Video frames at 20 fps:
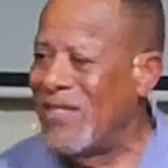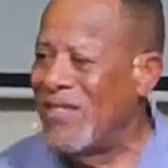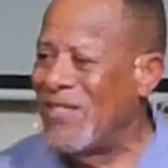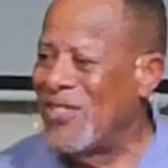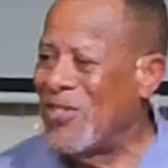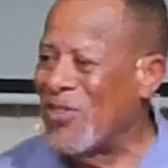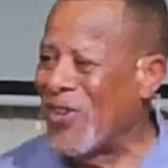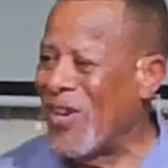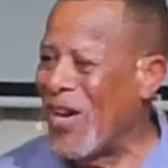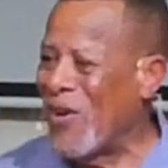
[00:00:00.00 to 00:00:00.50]

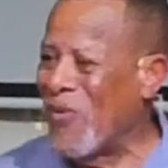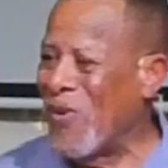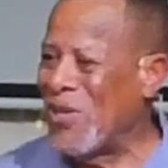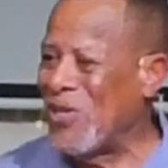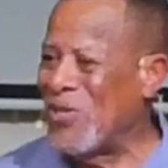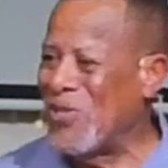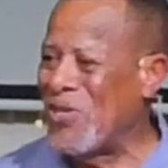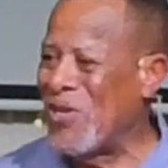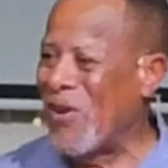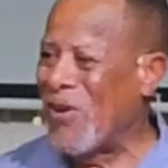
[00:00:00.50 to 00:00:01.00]
So God wants
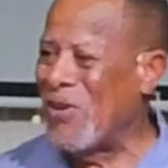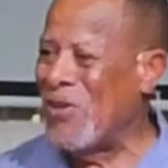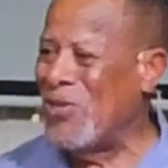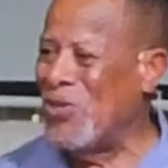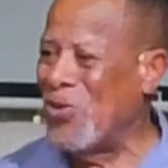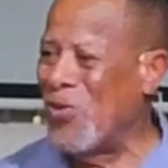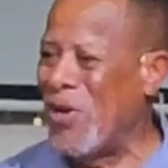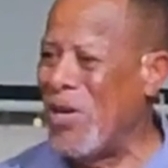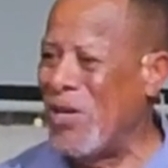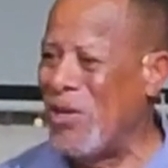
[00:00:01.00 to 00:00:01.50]
you to start
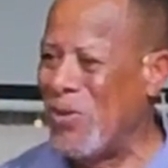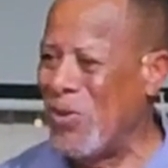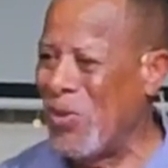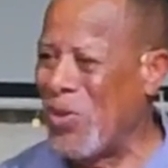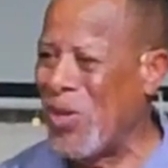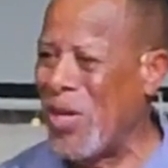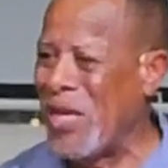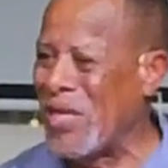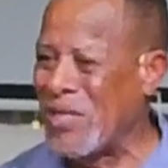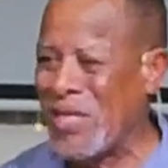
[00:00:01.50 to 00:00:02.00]
enjoying new
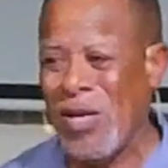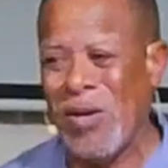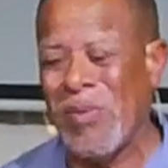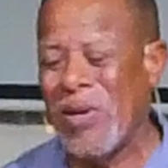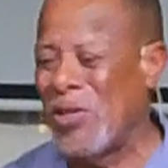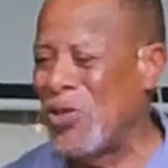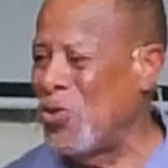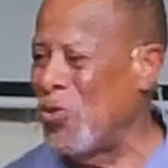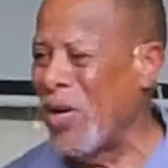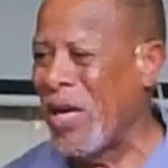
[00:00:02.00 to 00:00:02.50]
things. How
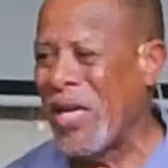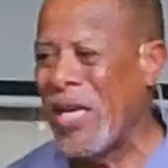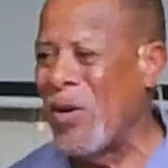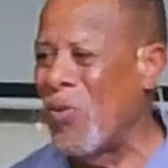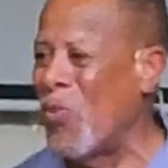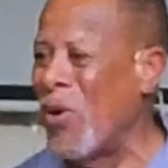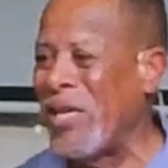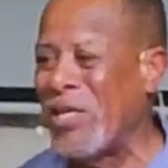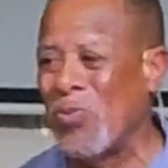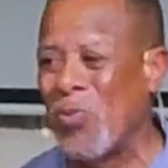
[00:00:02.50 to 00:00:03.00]
about you? I can't
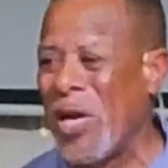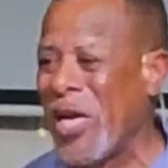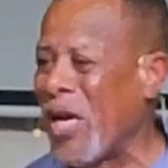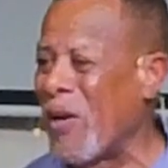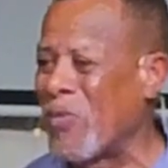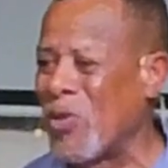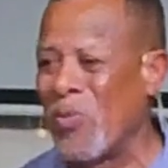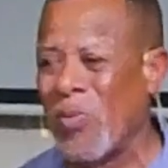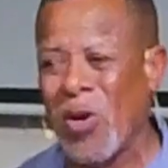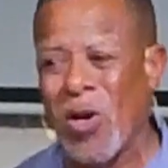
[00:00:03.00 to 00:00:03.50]
wait to wake
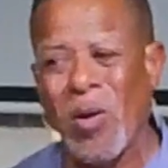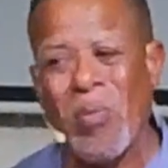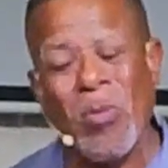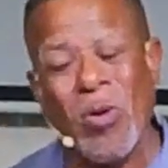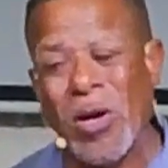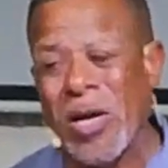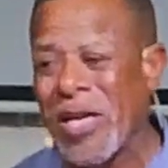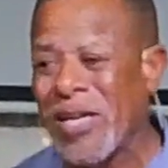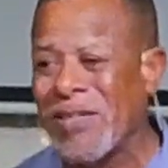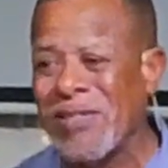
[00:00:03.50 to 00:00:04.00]
up tomorrow
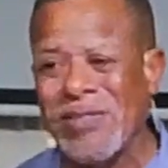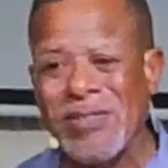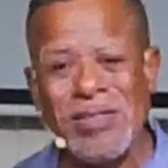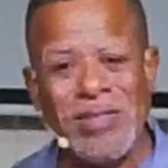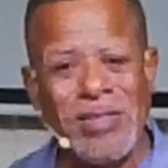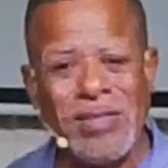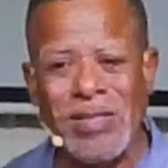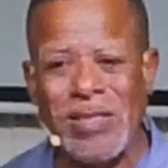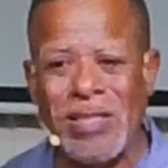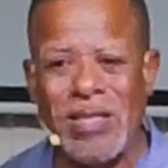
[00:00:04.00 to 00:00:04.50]
morning
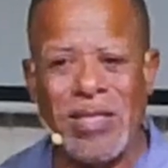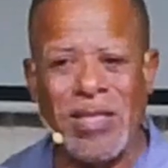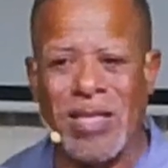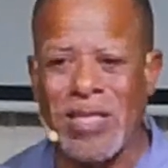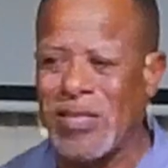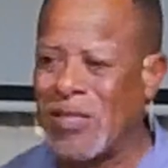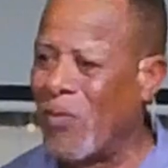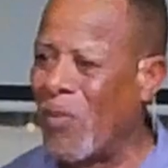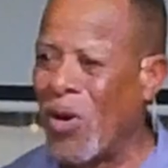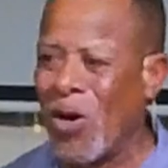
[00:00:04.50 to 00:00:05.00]

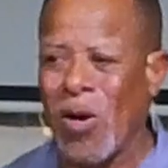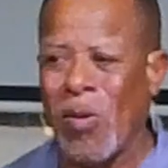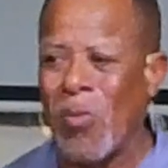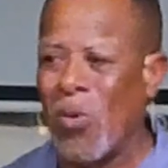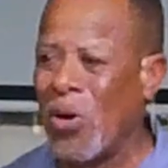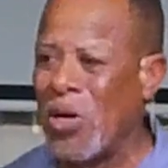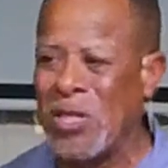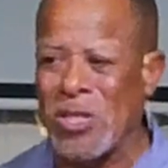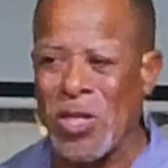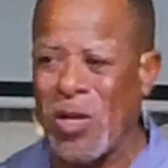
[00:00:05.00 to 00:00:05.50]
because tomorrow
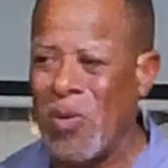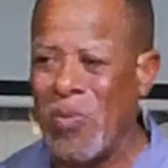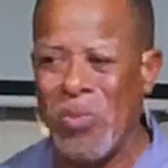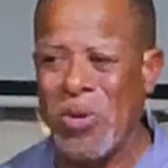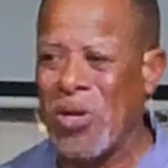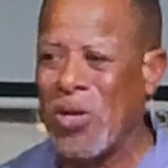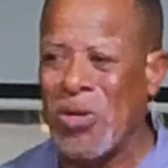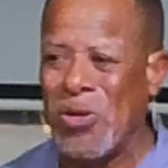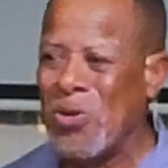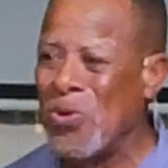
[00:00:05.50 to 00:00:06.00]
morning is going to
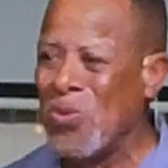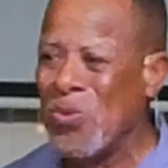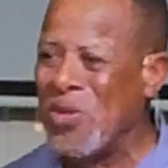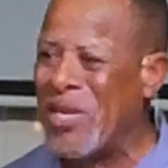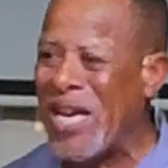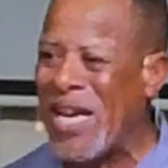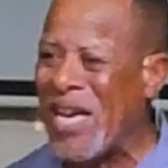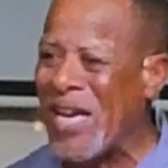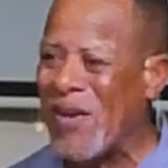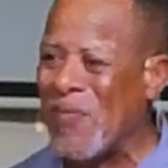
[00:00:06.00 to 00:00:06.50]
be a new
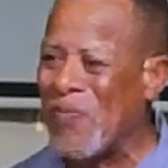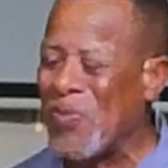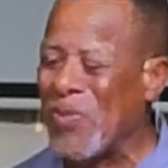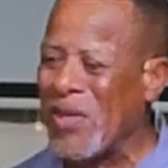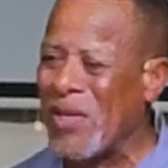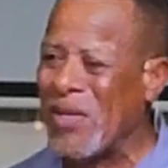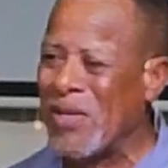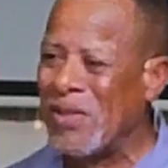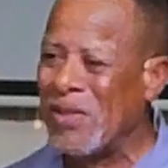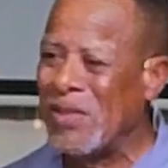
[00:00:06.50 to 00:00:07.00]
day.
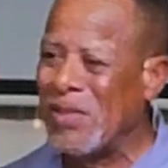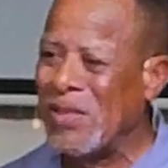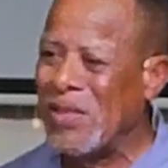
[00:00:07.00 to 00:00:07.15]
Yes.